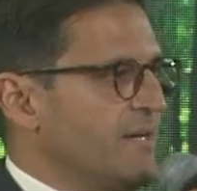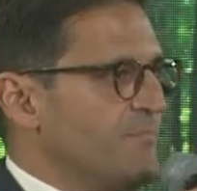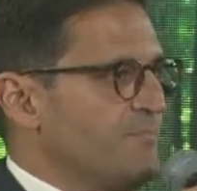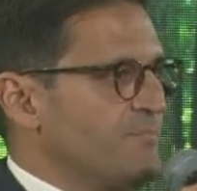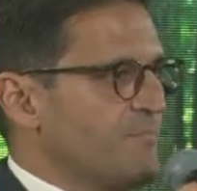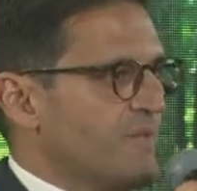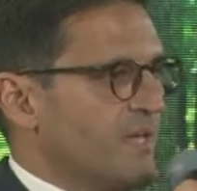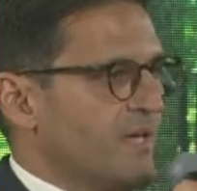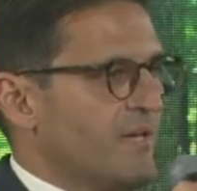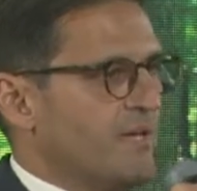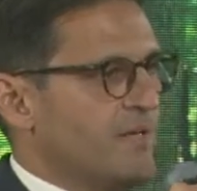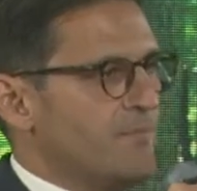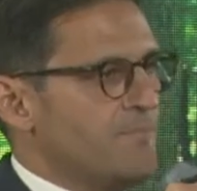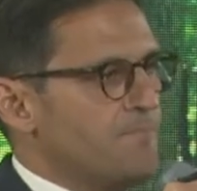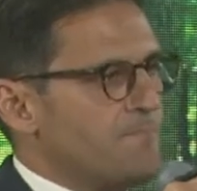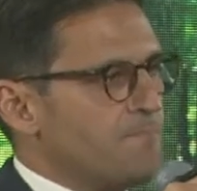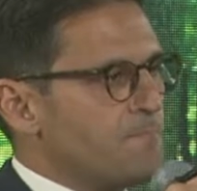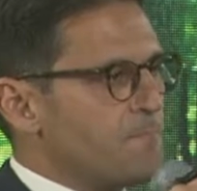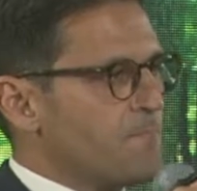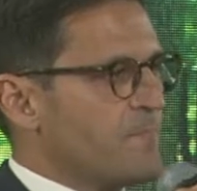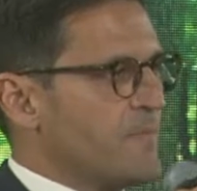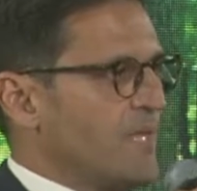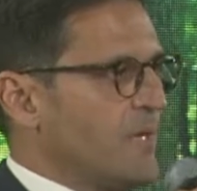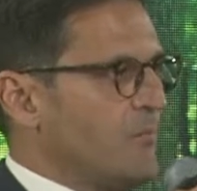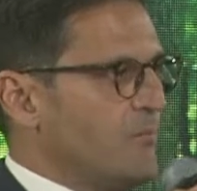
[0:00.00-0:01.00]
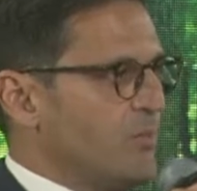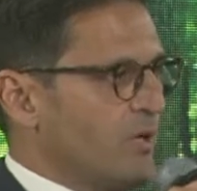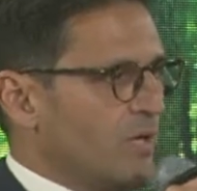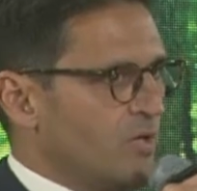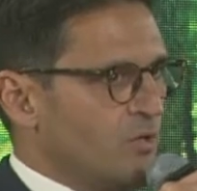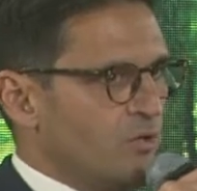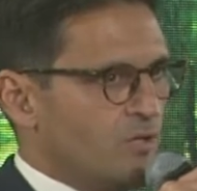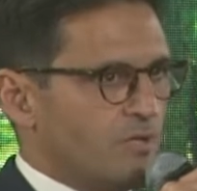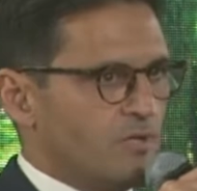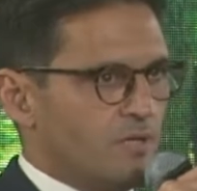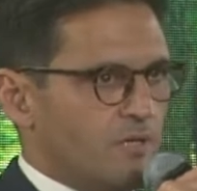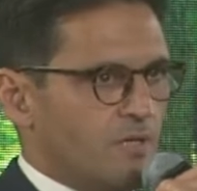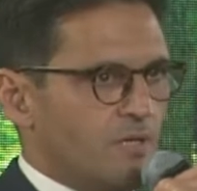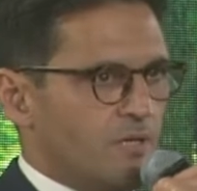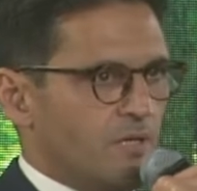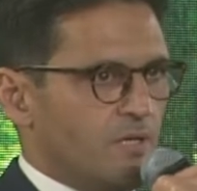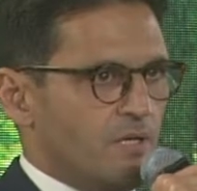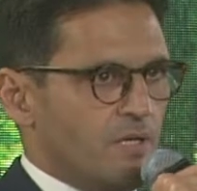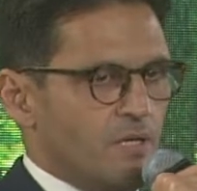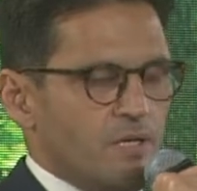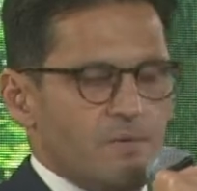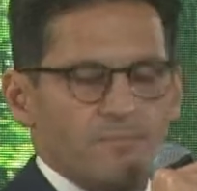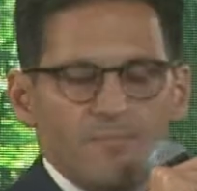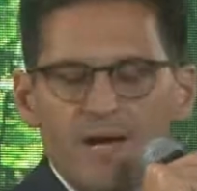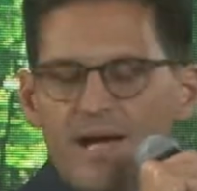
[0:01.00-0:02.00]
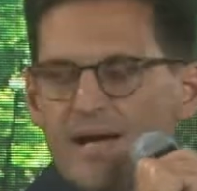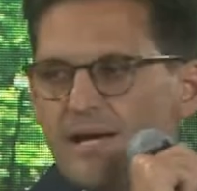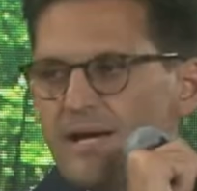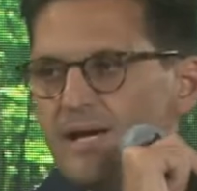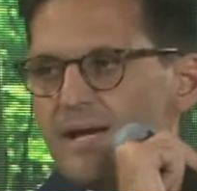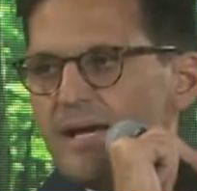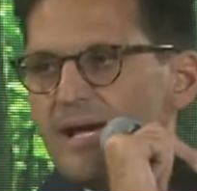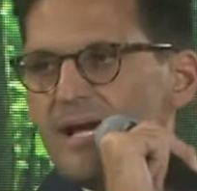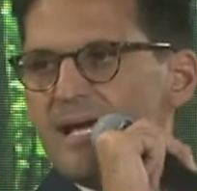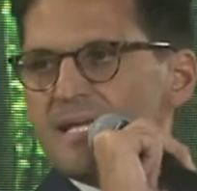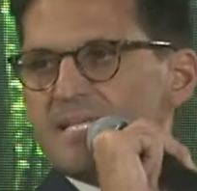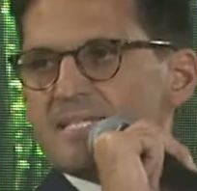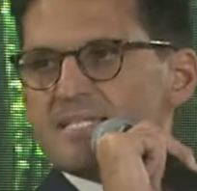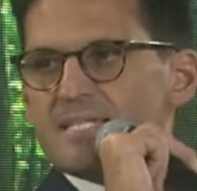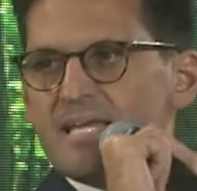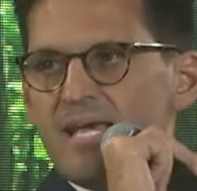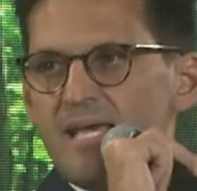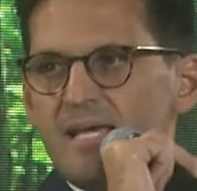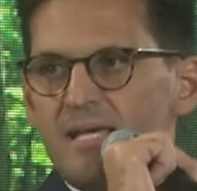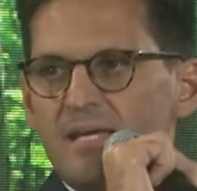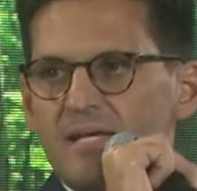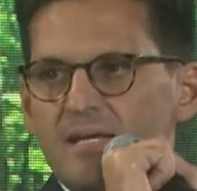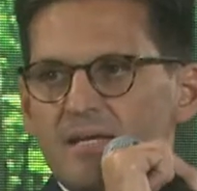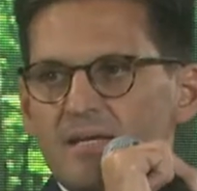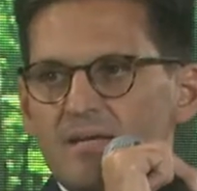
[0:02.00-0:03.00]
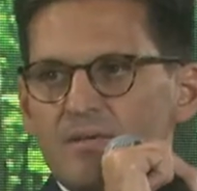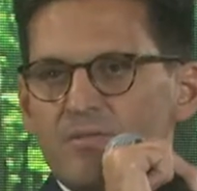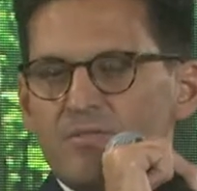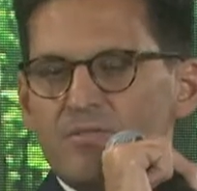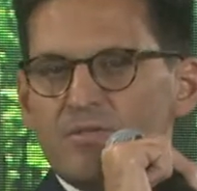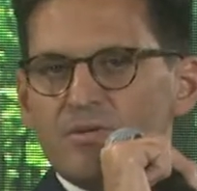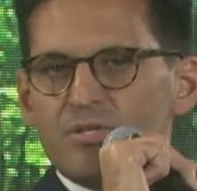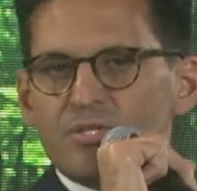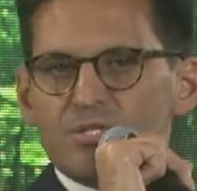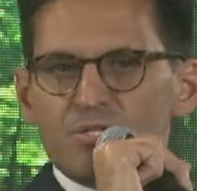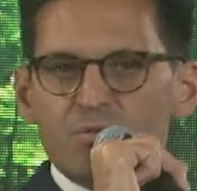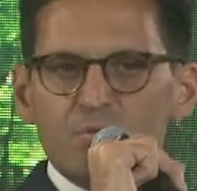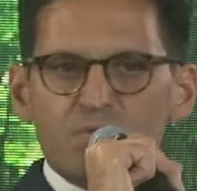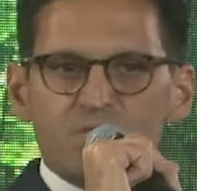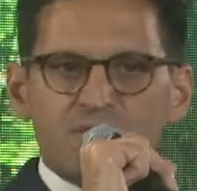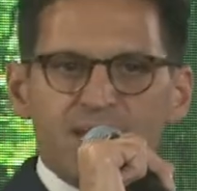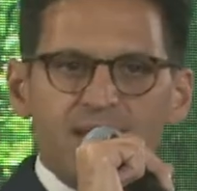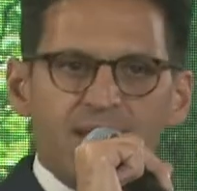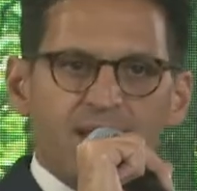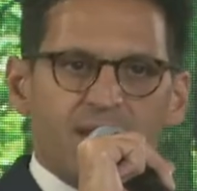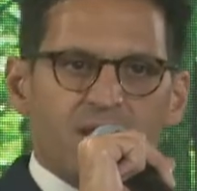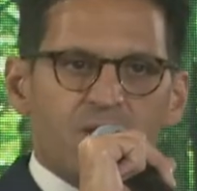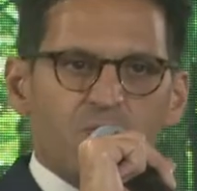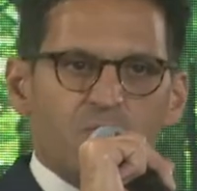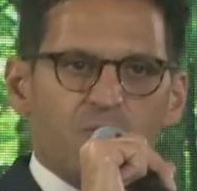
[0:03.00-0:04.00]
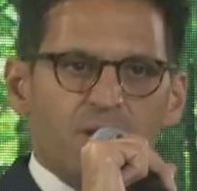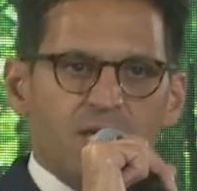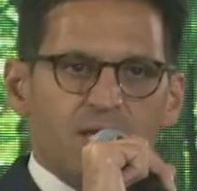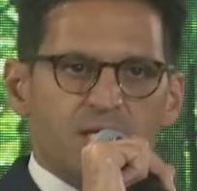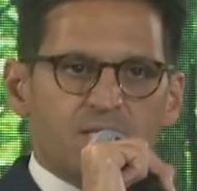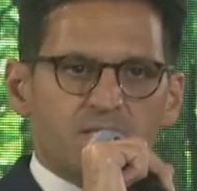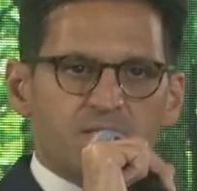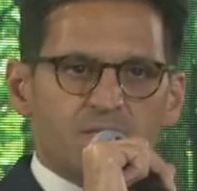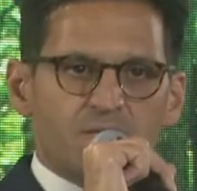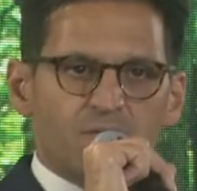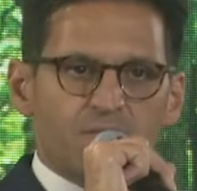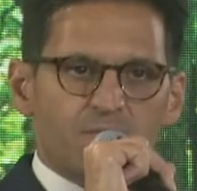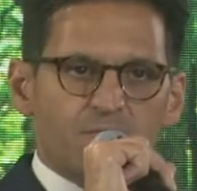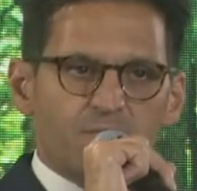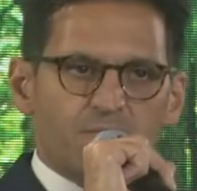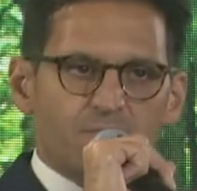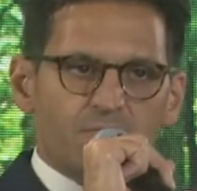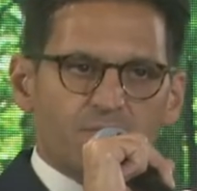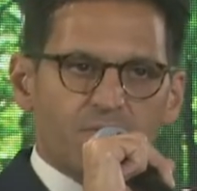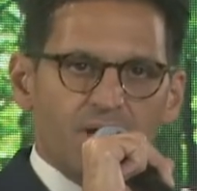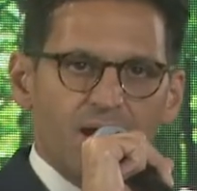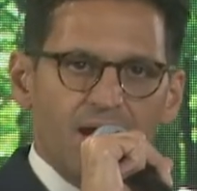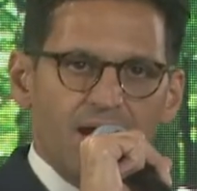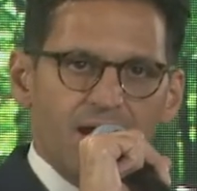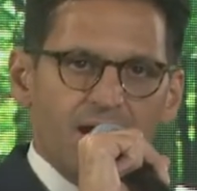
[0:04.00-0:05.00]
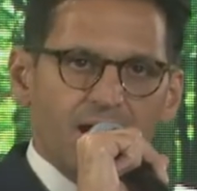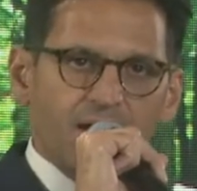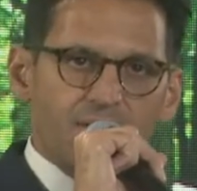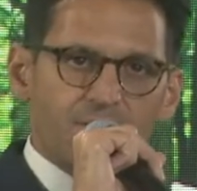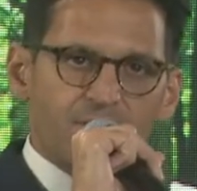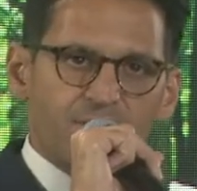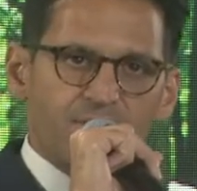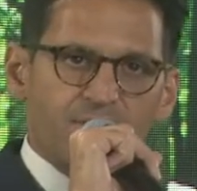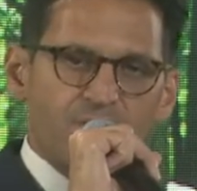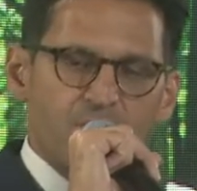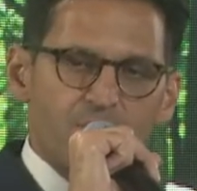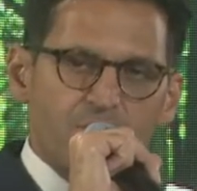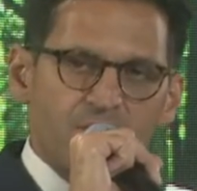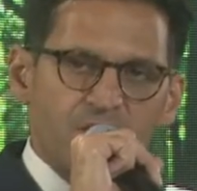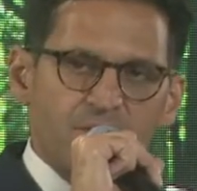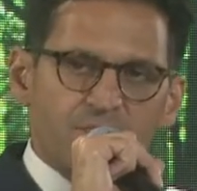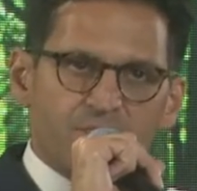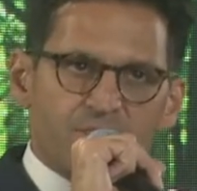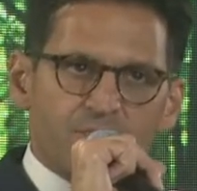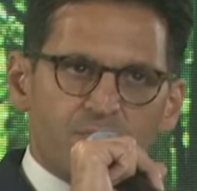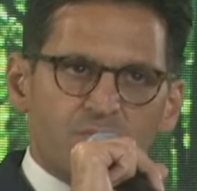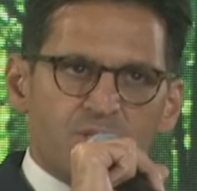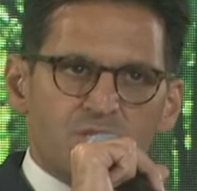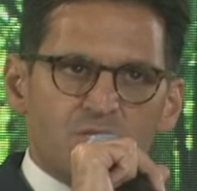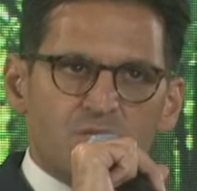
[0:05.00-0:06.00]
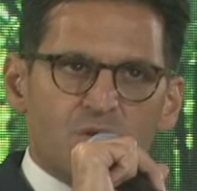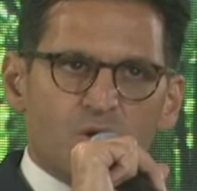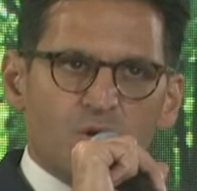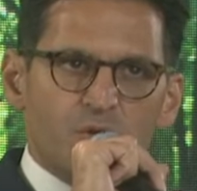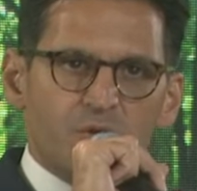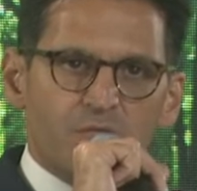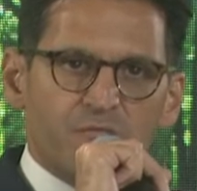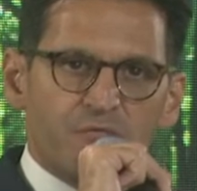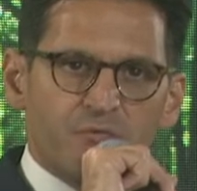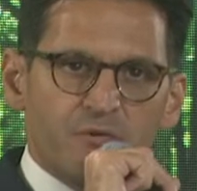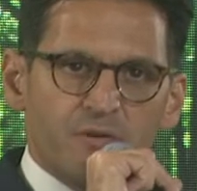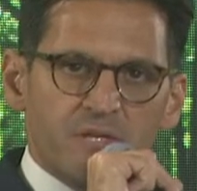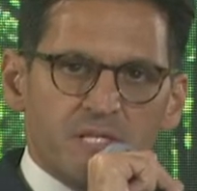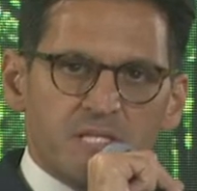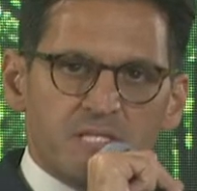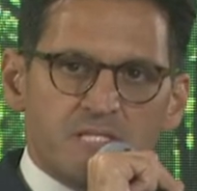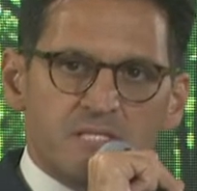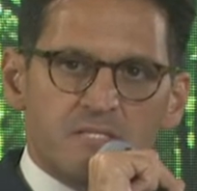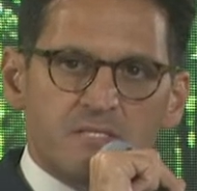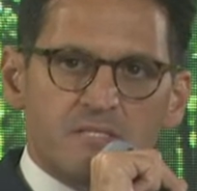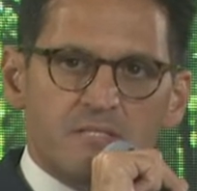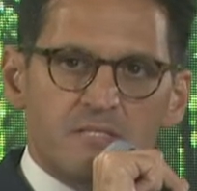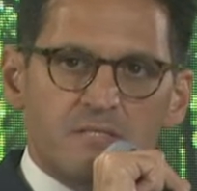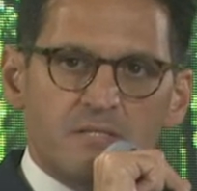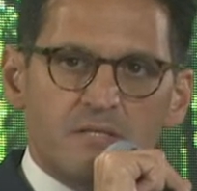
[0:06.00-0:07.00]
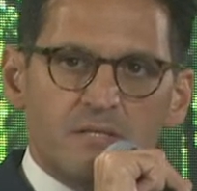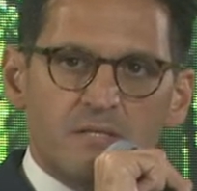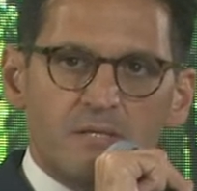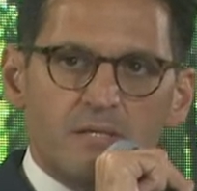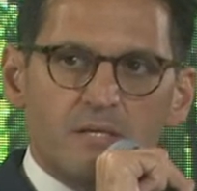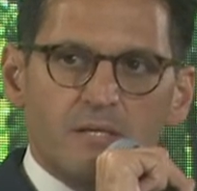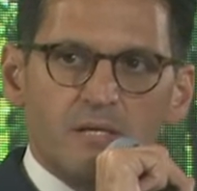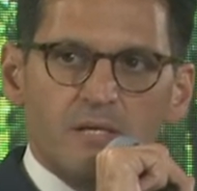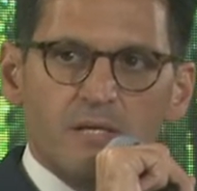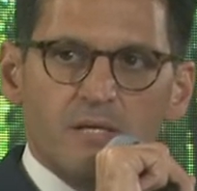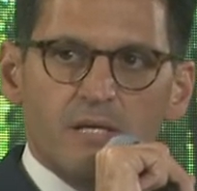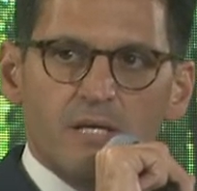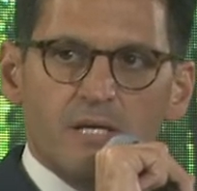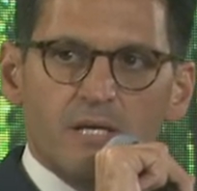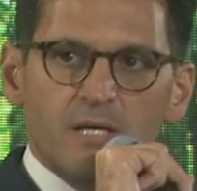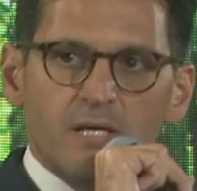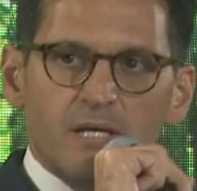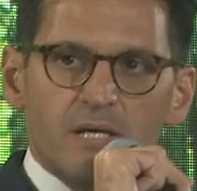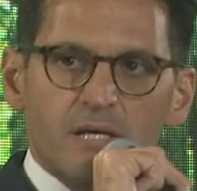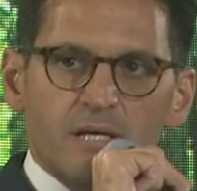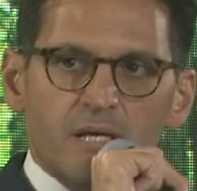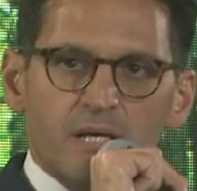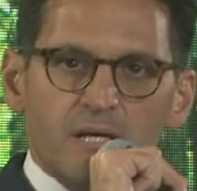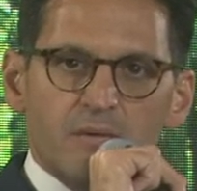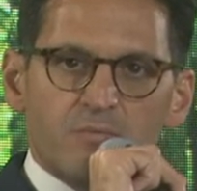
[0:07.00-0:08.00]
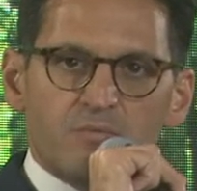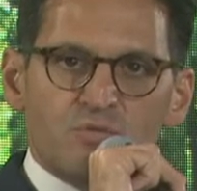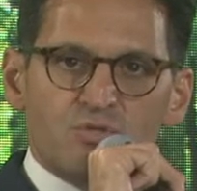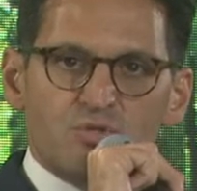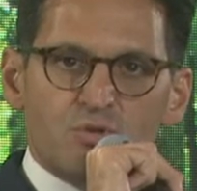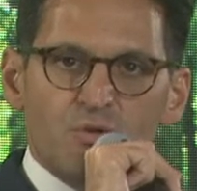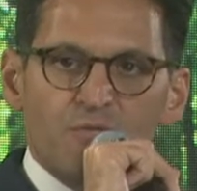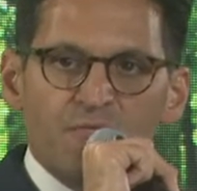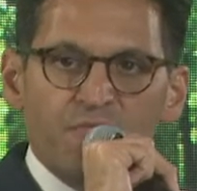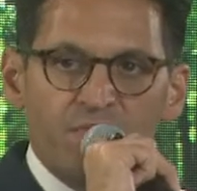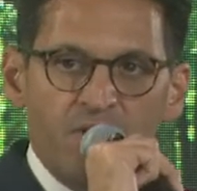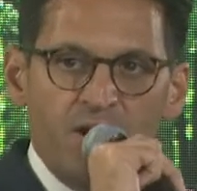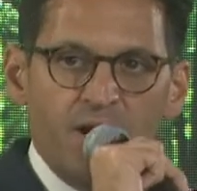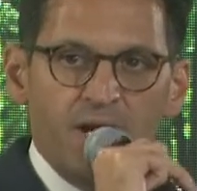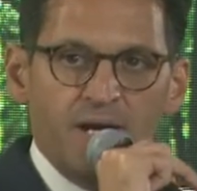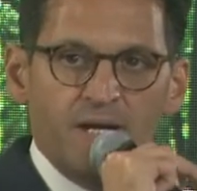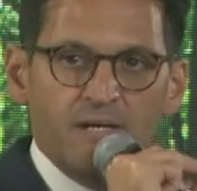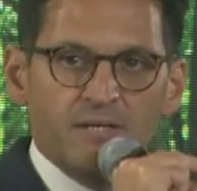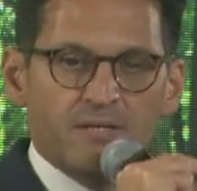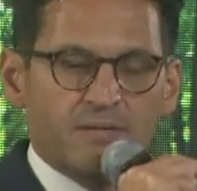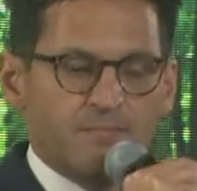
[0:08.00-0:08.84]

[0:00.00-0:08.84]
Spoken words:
But look, I'd say the two takeaways for me from this conference so far